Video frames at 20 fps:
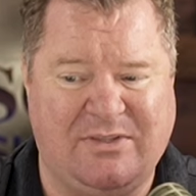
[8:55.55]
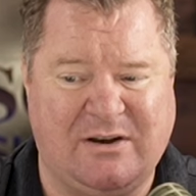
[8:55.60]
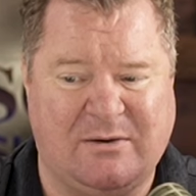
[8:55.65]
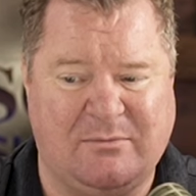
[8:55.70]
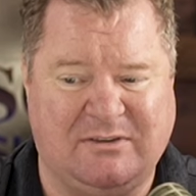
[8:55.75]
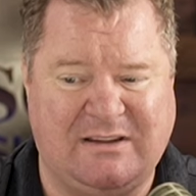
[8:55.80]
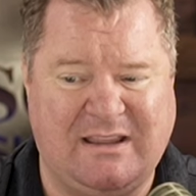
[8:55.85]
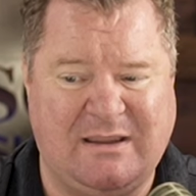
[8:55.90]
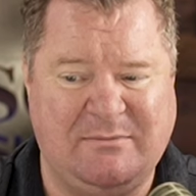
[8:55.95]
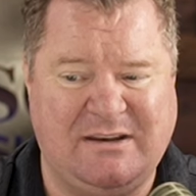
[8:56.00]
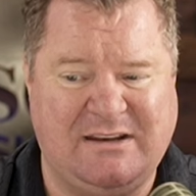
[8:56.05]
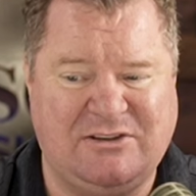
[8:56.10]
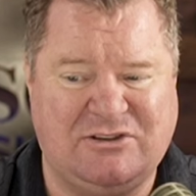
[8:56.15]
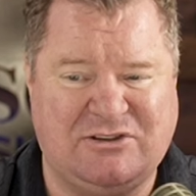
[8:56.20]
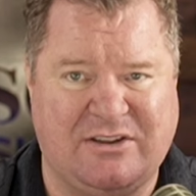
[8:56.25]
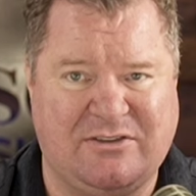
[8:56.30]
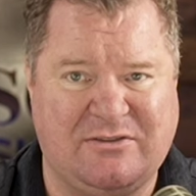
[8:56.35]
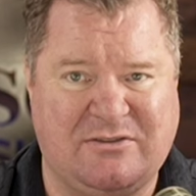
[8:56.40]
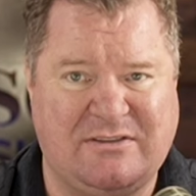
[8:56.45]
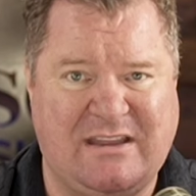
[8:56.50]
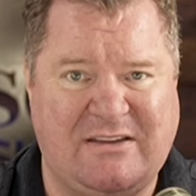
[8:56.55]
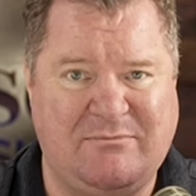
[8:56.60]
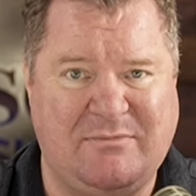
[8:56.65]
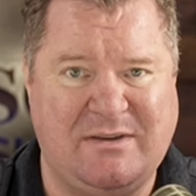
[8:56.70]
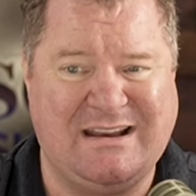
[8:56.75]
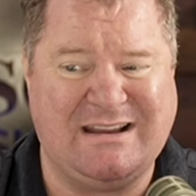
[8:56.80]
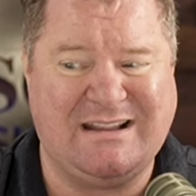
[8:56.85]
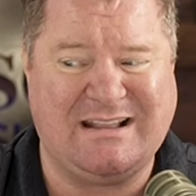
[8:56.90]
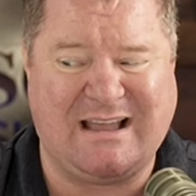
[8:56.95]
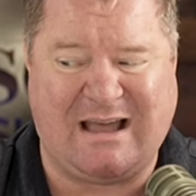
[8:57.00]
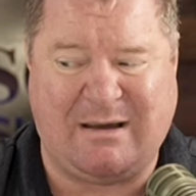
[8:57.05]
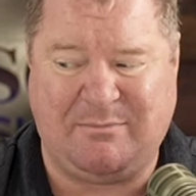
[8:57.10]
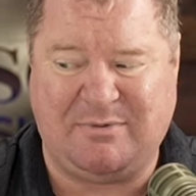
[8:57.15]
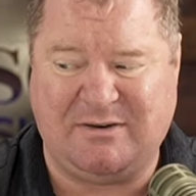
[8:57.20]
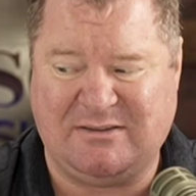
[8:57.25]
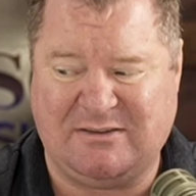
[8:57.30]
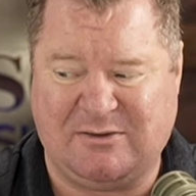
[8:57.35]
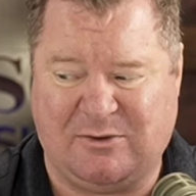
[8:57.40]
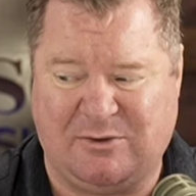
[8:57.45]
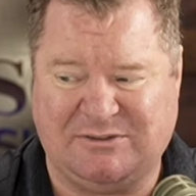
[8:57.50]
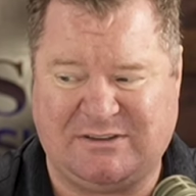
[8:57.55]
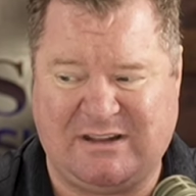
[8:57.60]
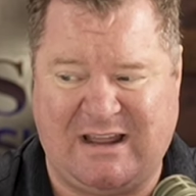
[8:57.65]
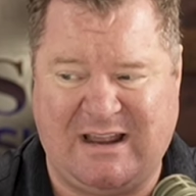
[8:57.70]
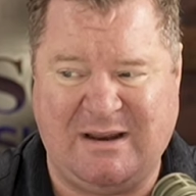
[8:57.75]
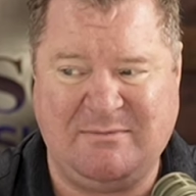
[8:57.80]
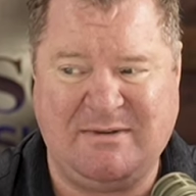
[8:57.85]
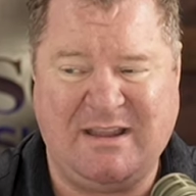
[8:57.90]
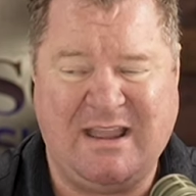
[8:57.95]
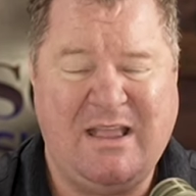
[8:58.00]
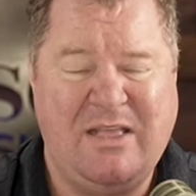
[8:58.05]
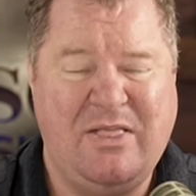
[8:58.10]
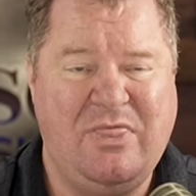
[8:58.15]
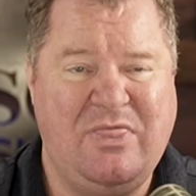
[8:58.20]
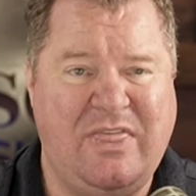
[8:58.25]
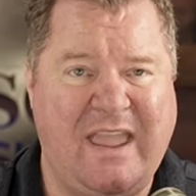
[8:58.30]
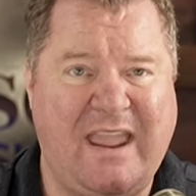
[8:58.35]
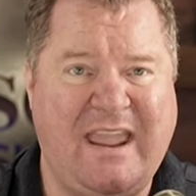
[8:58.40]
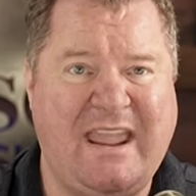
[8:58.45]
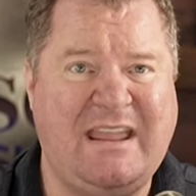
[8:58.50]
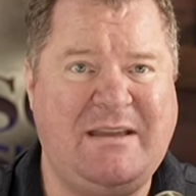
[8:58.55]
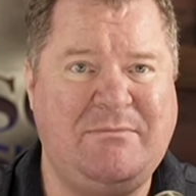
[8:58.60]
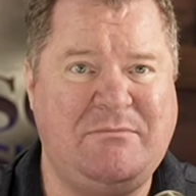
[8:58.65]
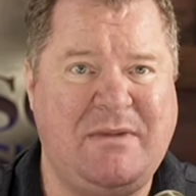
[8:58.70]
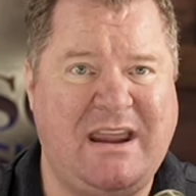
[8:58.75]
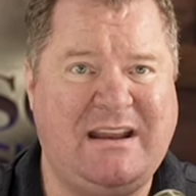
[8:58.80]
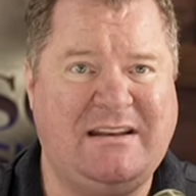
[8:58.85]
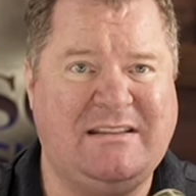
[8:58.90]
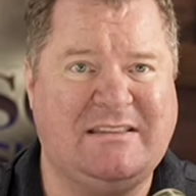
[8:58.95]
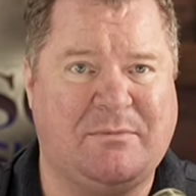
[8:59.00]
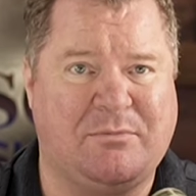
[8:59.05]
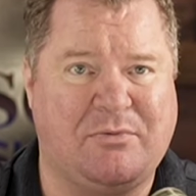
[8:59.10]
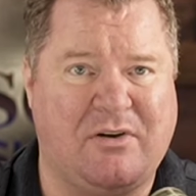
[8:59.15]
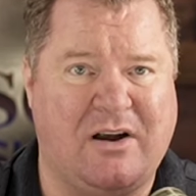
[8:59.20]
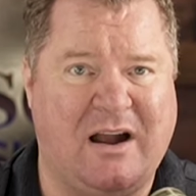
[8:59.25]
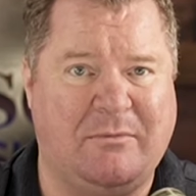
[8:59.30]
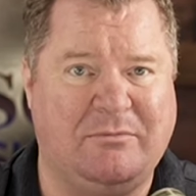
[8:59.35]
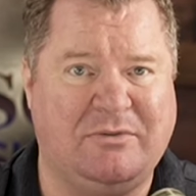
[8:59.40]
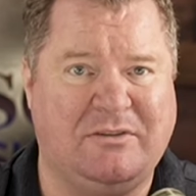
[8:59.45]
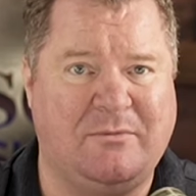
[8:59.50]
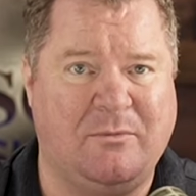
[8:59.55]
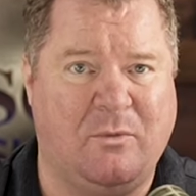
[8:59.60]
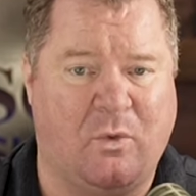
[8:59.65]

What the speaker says: They're blaming each other. They've been incompetent the whole time. They made the problem